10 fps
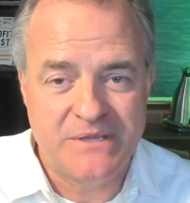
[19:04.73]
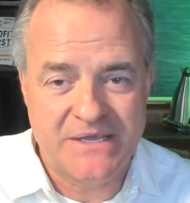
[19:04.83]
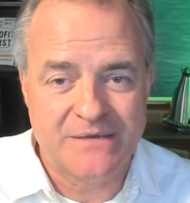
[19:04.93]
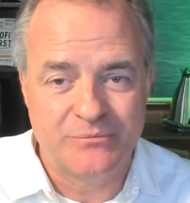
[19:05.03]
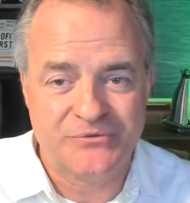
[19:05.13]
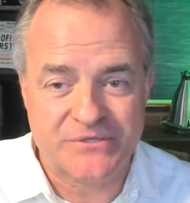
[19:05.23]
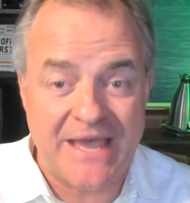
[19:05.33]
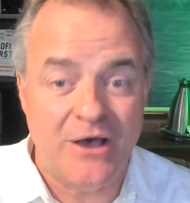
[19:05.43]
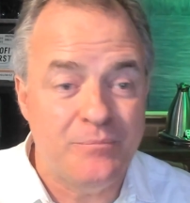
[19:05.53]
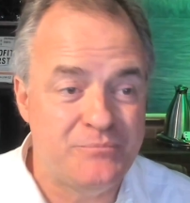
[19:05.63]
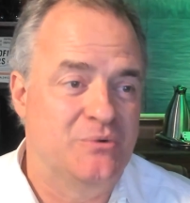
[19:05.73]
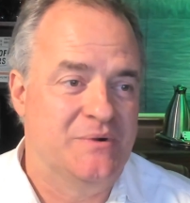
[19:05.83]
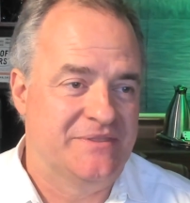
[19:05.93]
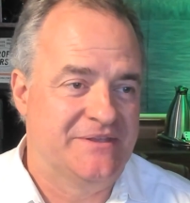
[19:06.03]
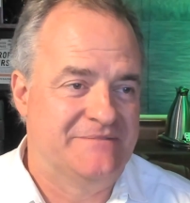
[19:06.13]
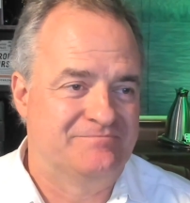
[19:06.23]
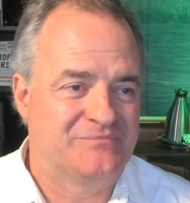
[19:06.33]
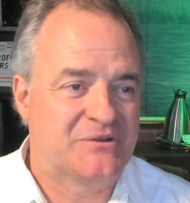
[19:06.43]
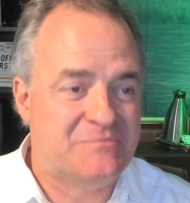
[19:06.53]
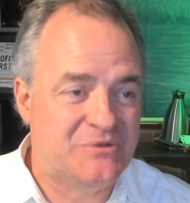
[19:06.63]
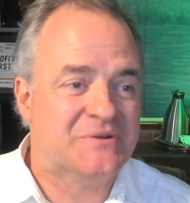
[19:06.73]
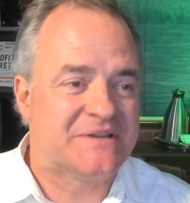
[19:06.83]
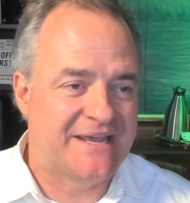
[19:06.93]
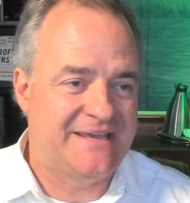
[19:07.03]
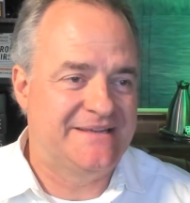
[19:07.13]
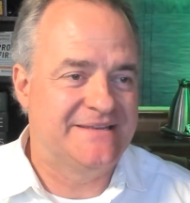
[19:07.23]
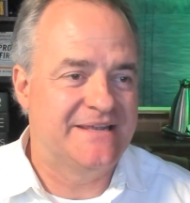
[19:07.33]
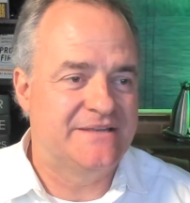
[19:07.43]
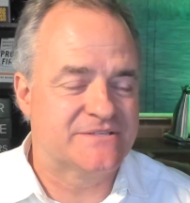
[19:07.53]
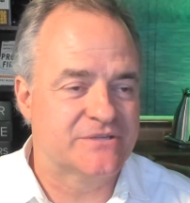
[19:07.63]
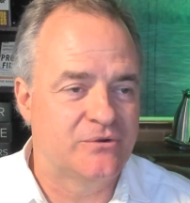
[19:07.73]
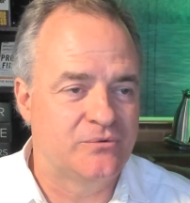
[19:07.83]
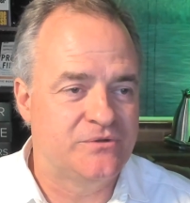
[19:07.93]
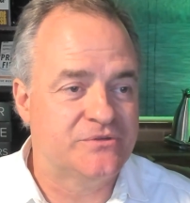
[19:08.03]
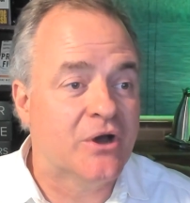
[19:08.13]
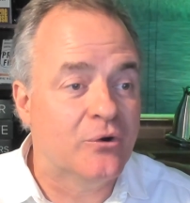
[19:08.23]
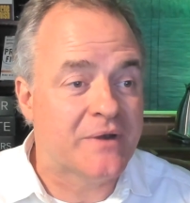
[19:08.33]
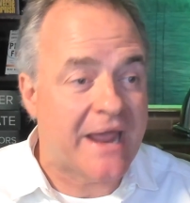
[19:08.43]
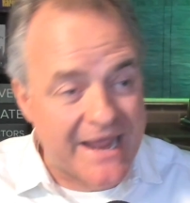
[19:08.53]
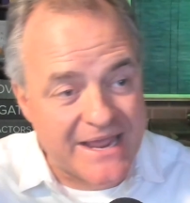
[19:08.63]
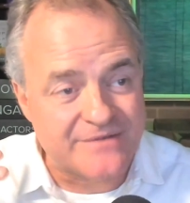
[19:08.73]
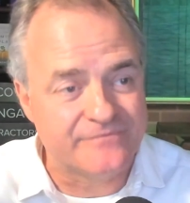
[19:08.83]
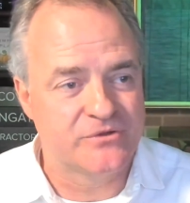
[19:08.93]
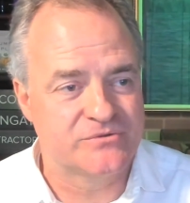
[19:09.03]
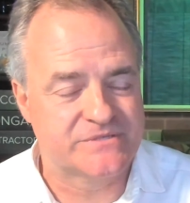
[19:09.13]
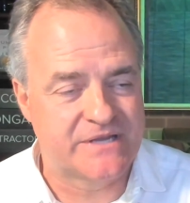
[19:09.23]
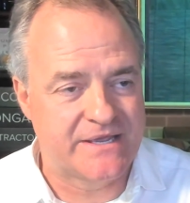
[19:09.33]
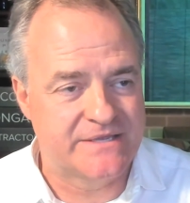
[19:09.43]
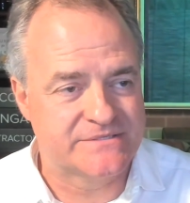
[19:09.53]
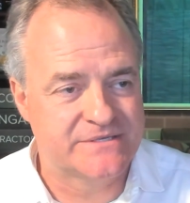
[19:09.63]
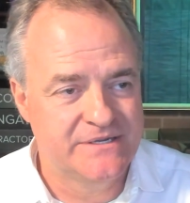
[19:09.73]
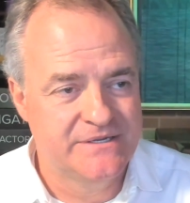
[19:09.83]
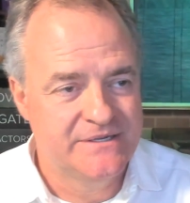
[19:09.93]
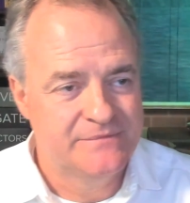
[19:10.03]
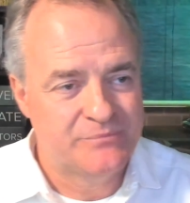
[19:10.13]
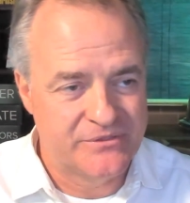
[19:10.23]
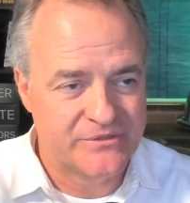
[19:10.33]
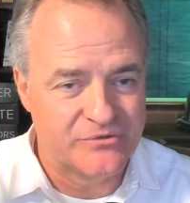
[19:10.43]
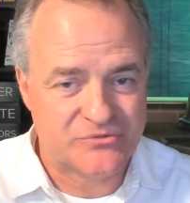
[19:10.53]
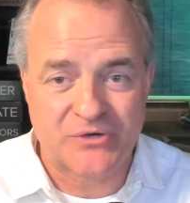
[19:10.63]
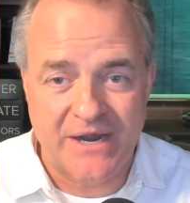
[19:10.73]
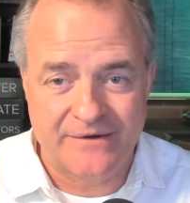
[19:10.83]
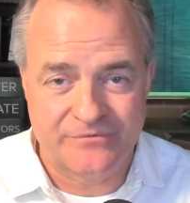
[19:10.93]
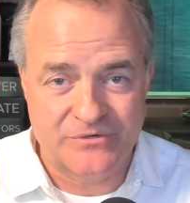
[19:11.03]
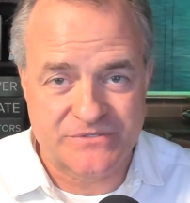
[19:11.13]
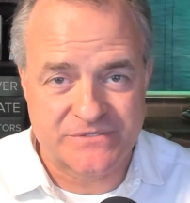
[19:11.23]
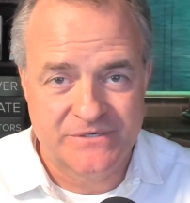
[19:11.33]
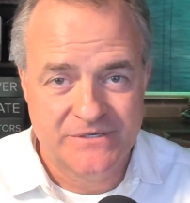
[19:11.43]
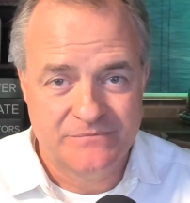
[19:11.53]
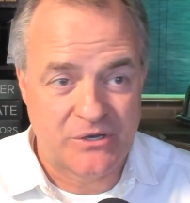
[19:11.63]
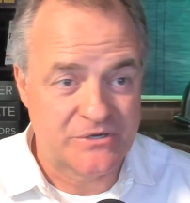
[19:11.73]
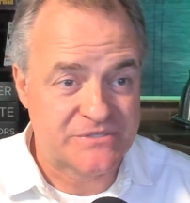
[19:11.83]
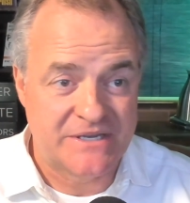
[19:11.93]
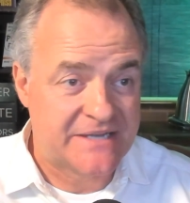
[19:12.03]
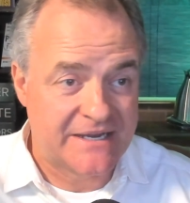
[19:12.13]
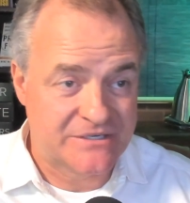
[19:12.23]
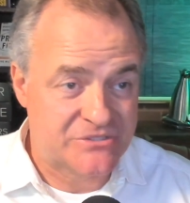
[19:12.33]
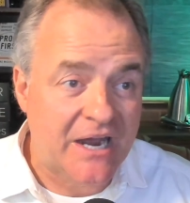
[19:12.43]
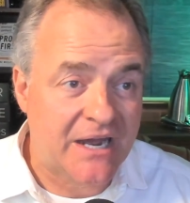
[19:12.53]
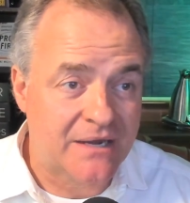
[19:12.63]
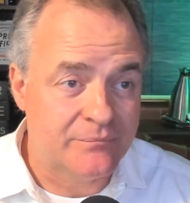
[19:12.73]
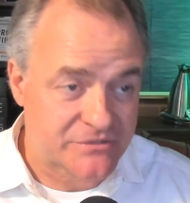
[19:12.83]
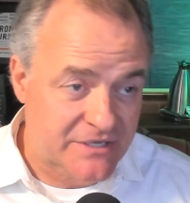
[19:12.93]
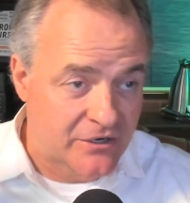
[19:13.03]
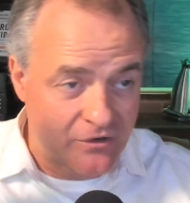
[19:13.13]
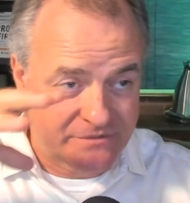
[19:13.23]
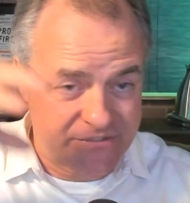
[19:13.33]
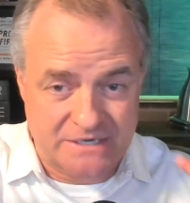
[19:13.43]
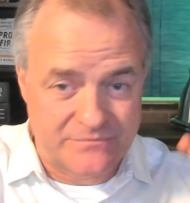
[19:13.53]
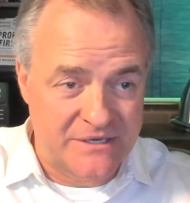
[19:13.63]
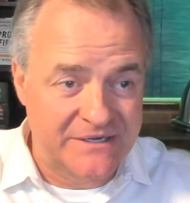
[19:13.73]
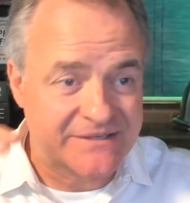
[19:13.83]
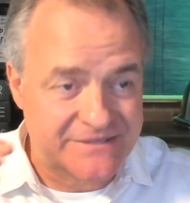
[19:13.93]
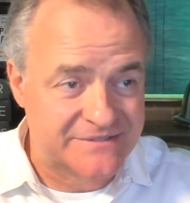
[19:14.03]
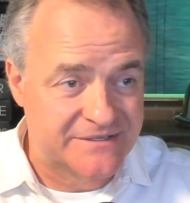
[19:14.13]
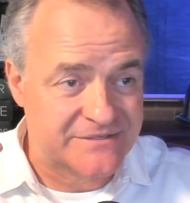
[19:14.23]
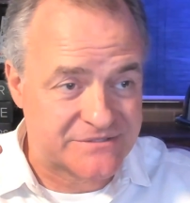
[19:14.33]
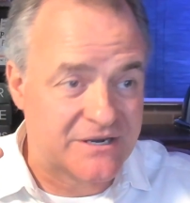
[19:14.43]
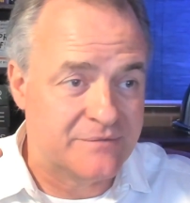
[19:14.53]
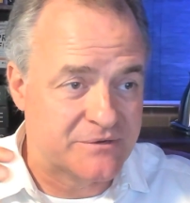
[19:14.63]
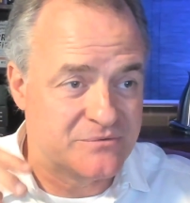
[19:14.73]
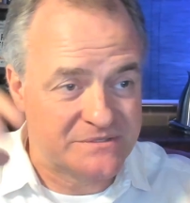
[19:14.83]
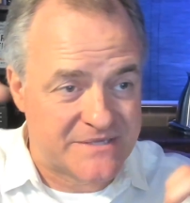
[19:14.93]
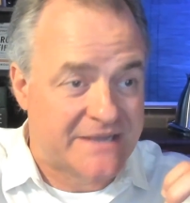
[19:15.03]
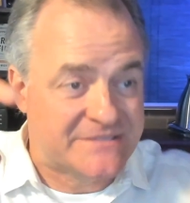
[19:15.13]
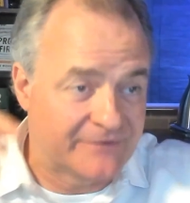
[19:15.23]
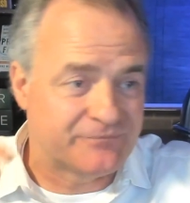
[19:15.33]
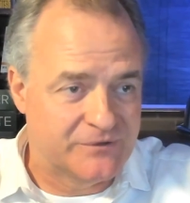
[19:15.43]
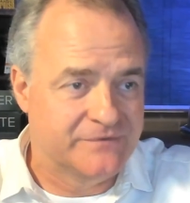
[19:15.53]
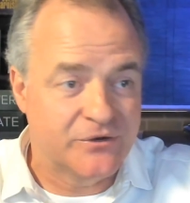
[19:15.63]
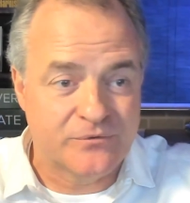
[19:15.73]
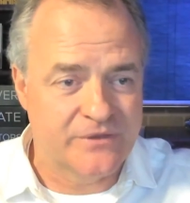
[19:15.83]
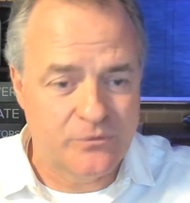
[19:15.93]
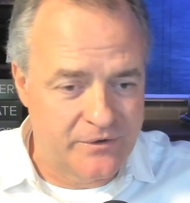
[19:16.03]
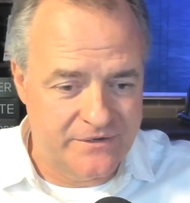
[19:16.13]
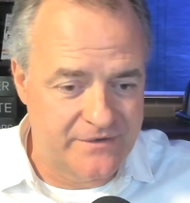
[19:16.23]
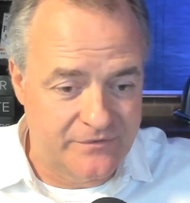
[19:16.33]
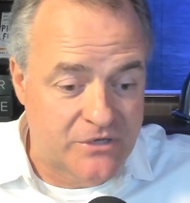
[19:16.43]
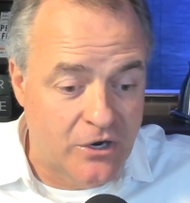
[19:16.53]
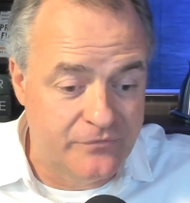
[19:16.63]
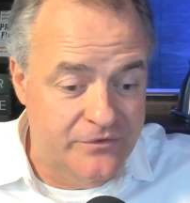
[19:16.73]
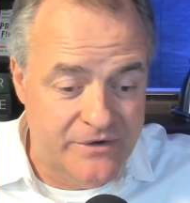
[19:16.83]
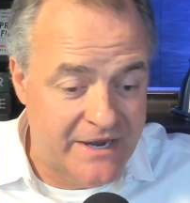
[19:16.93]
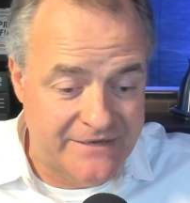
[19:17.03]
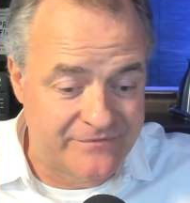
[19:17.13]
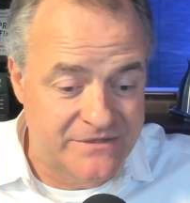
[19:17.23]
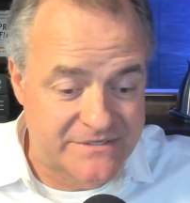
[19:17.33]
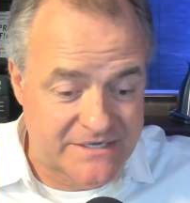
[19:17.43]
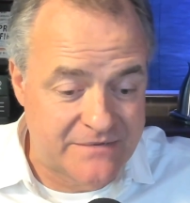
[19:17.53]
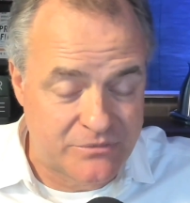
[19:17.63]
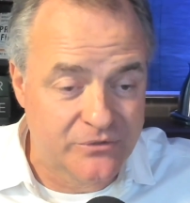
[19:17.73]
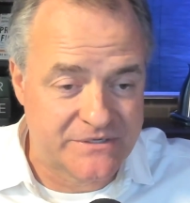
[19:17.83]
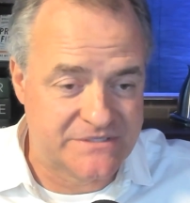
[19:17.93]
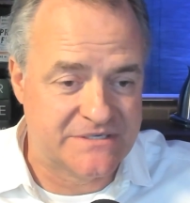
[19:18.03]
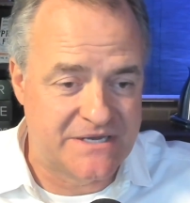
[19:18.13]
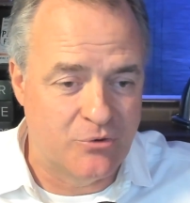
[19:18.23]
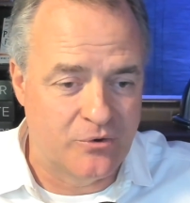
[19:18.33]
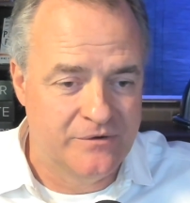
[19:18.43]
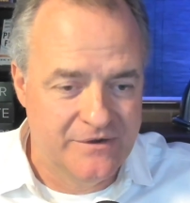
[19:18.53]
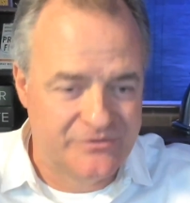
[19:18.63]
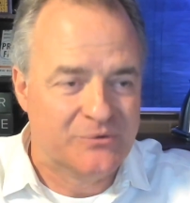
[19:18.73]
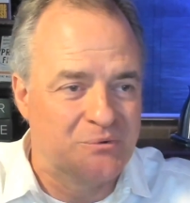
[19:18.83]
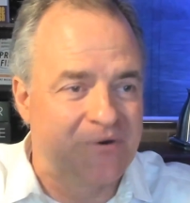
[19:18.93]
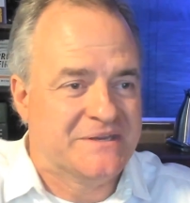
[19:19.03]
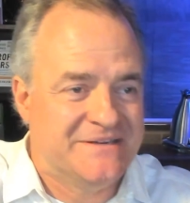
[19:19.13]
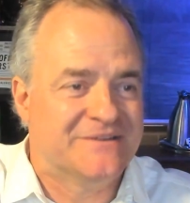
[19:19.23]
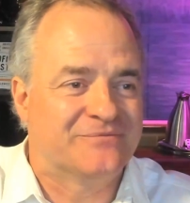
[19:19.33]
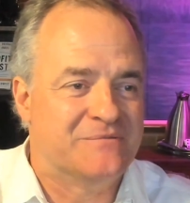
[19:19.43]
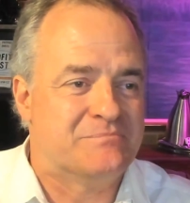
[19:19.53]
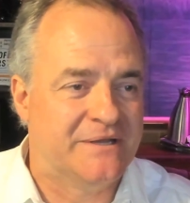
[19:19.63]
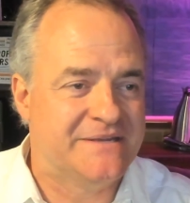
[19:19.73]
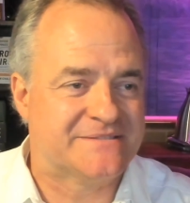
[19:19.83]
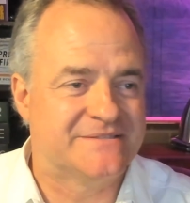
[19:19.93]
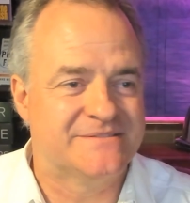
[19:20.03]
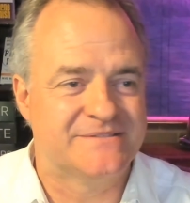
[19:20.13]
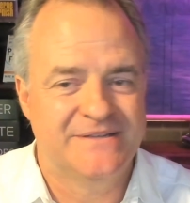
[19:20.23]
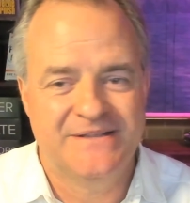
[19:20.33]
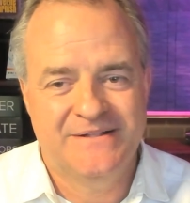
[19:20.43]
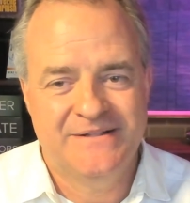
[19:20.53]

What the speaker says: be able to help you with it, communicate it. And so you don't have those guys putting those drivers because they take a job, because they are segmented, and this company had different, they weren't in COVID. They're not even in the same buildings anymore. They're working in different places.